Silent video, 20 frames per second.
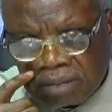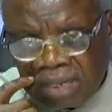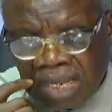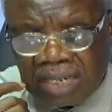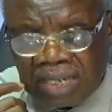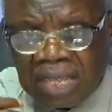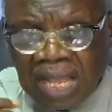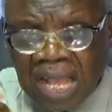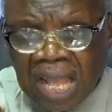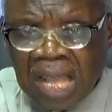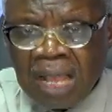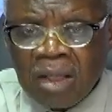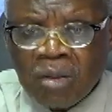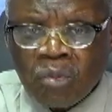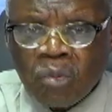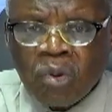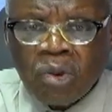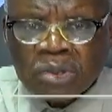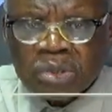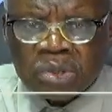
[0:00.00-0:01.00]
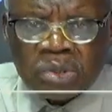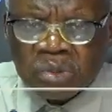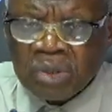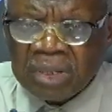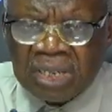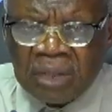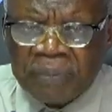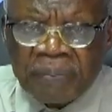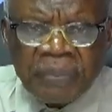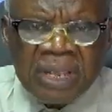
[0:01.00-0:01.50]
Nania air cost so
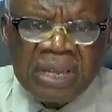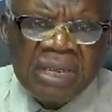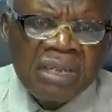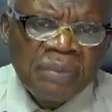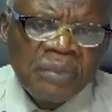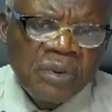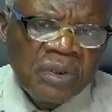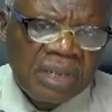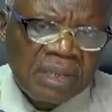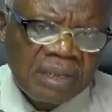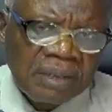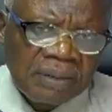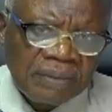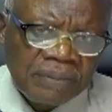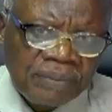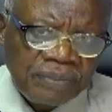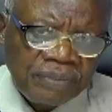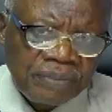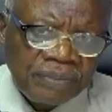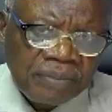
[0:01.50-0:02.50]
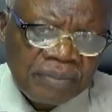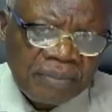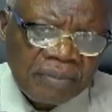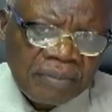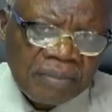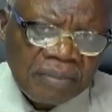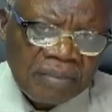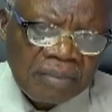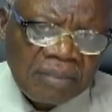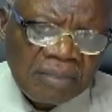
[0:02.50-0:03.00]
any penny more.
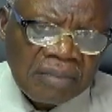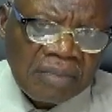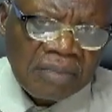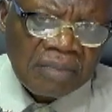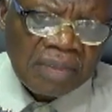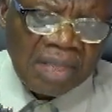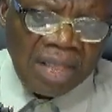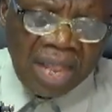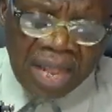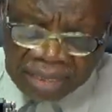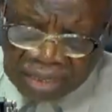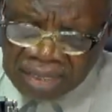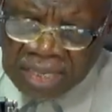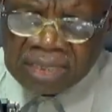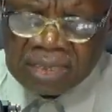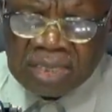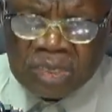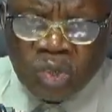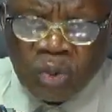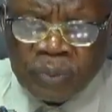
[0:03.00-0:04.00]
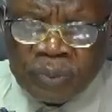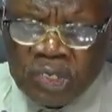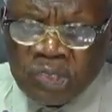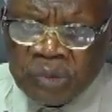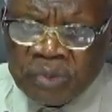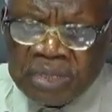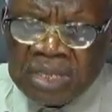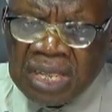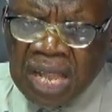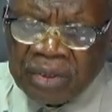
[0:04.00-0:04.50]
I didn't know bit
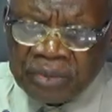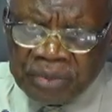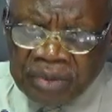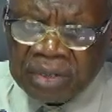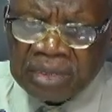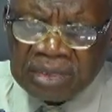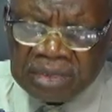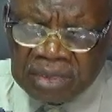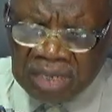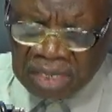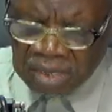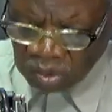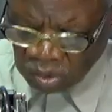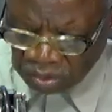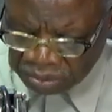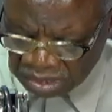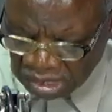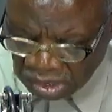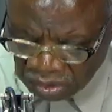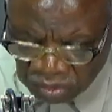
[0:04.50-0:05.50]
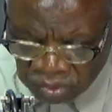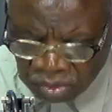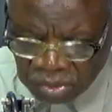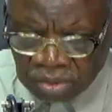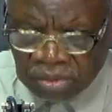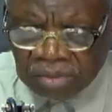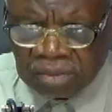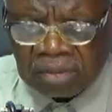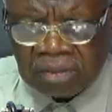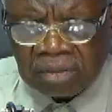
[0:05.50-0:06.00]
me your drinks or dear
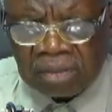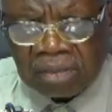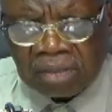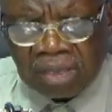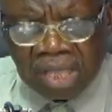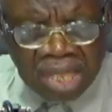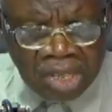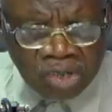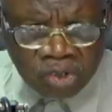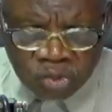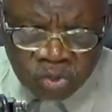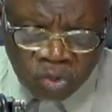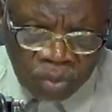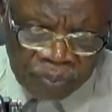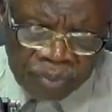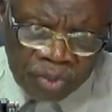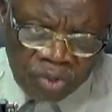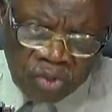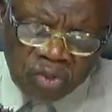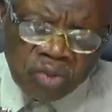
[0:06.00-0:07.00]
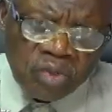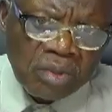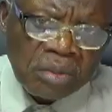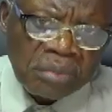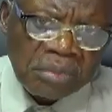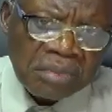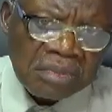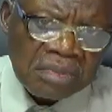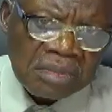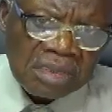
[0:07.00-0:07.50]
drew air to a bean
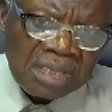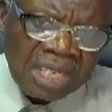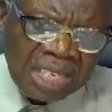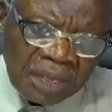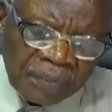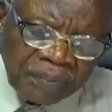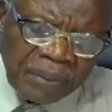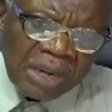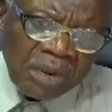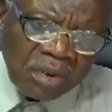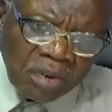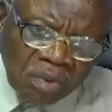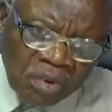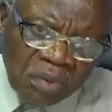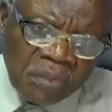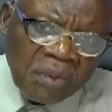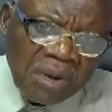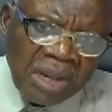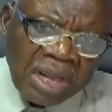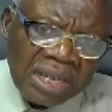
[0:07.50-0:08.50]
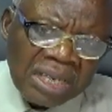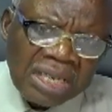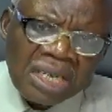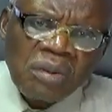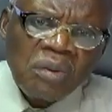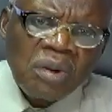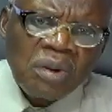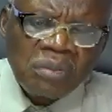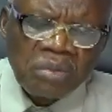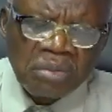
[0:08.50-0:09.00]
sum. The nipper no more,
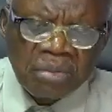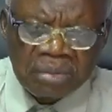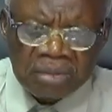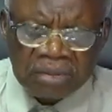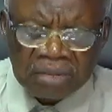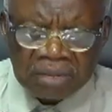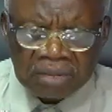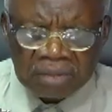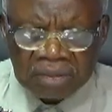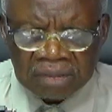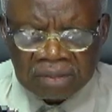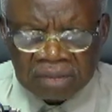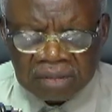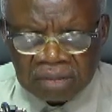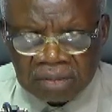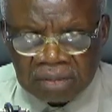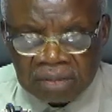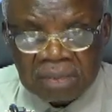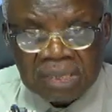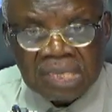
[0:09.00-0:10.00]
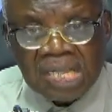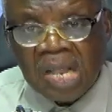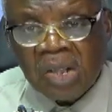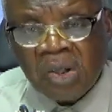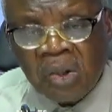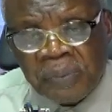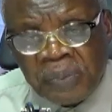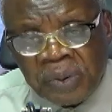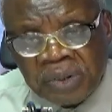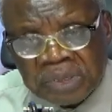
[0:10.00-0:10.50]
no.
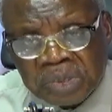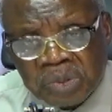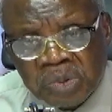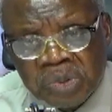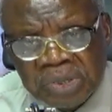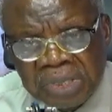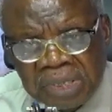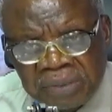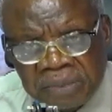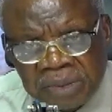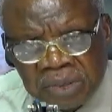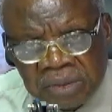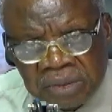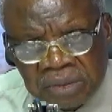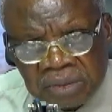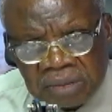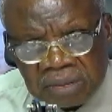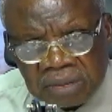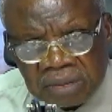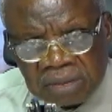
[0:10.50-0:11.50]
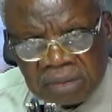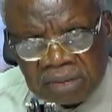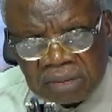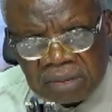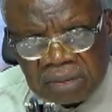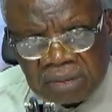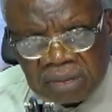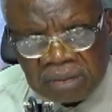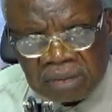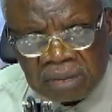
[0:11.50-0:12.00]
Yanko Ponsi would nimo.
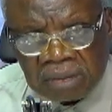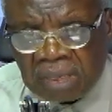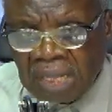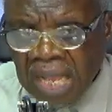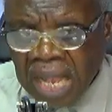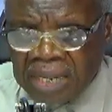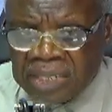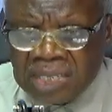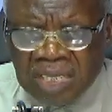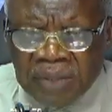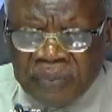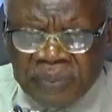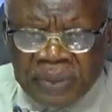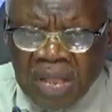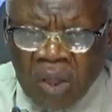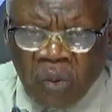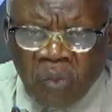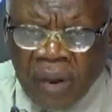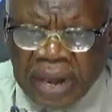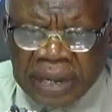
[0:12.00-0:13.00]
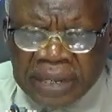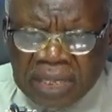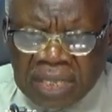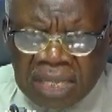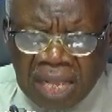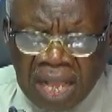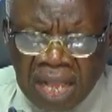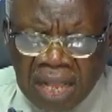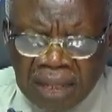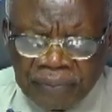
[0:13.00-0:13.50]
I dear be a why
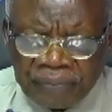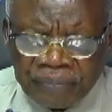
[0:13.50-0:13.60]
ya.